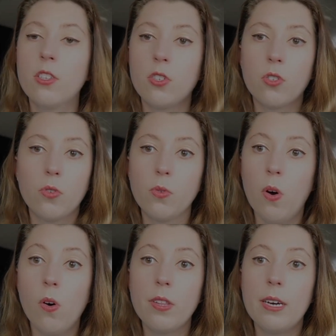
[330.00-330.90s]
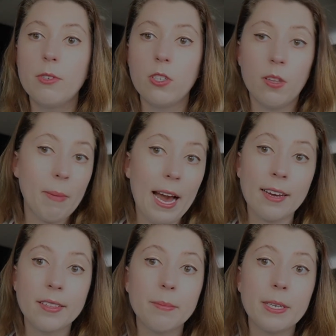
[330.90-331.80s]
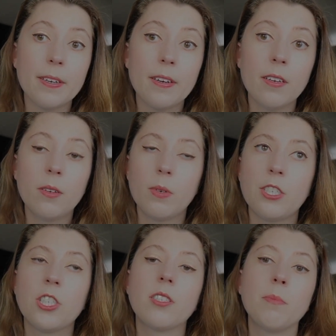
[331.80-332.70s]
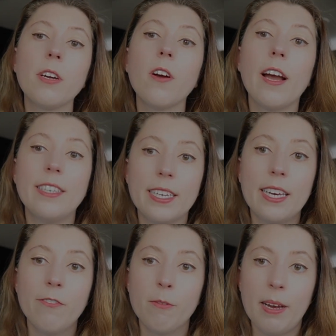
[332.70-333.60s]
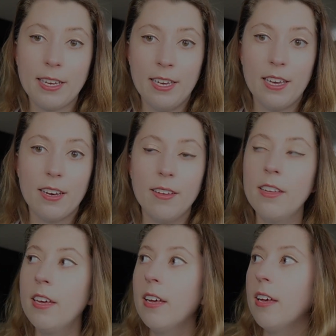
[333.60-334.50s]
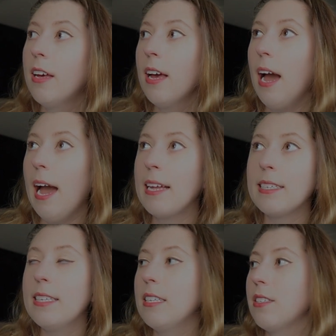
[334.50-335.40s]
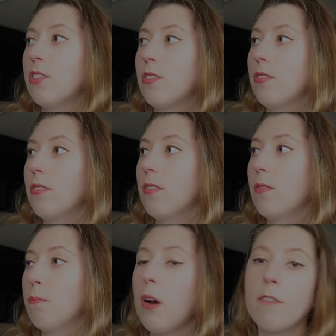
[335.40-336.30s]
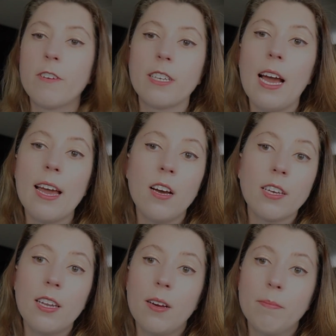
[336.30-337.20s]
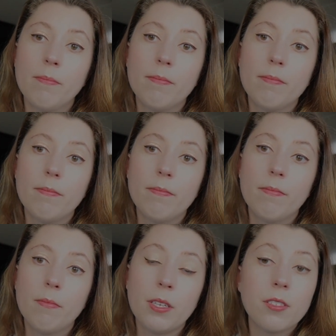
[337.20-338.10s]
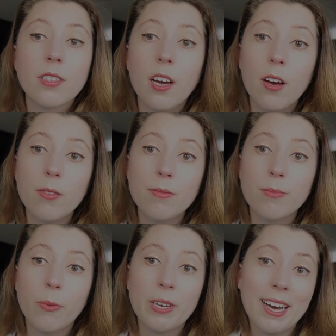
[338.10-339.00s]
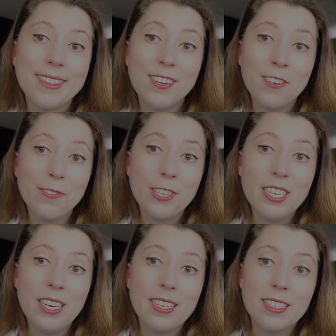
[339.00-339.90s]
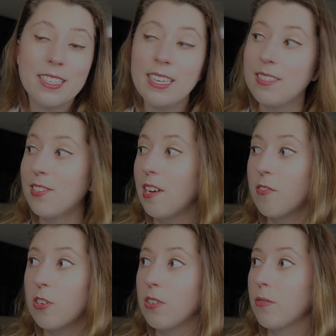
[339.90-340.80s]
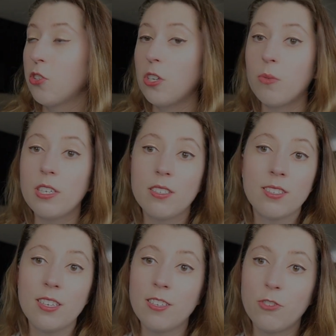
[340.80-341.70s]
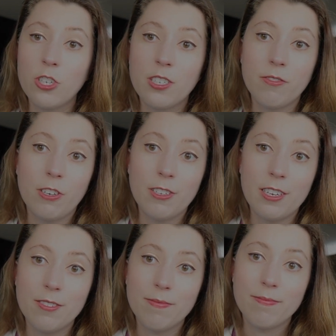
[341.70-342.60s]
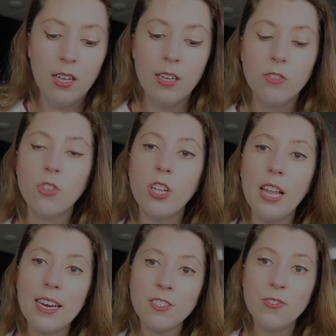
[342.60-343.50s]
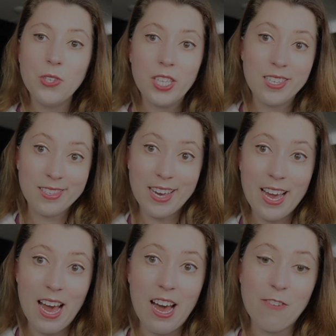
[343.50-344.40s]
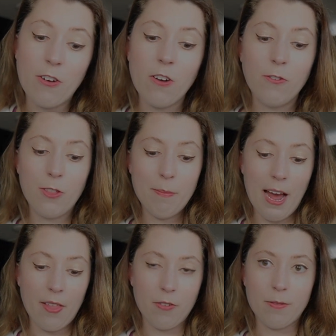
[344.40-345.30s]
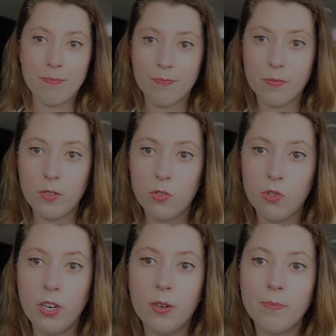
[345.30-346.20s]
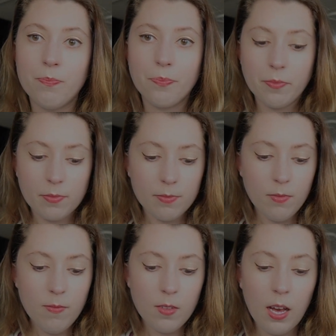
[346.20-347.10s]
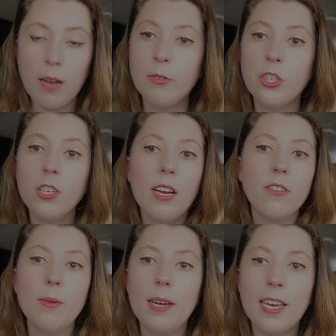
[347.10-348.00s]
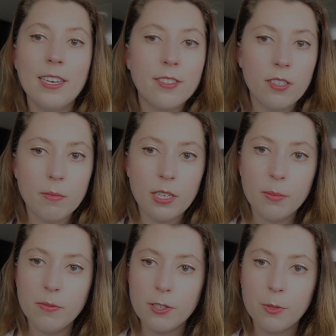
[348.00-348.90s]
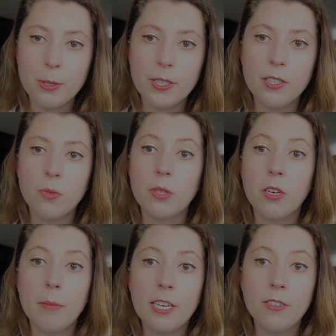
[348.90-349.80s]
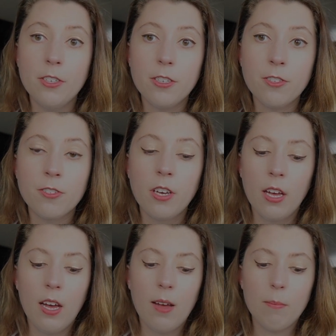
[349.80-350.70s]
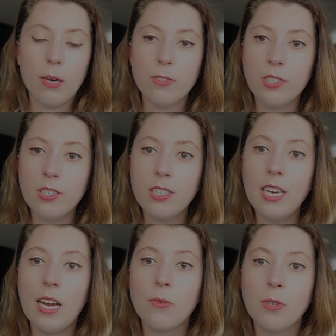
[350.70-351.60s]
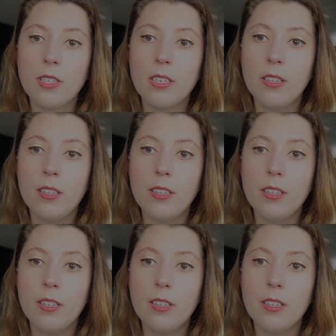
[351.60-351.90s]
the screw hole that was on the back of the mirror, which this mirror I did get from IKEA, and it is perfect. I hung it up months ago when we got the RV, and it has never shown any sign of trying to fall down. So the last few things I have are for the bathroom. So I'm sure everybody has some type of experience with command hooks. Personally, I really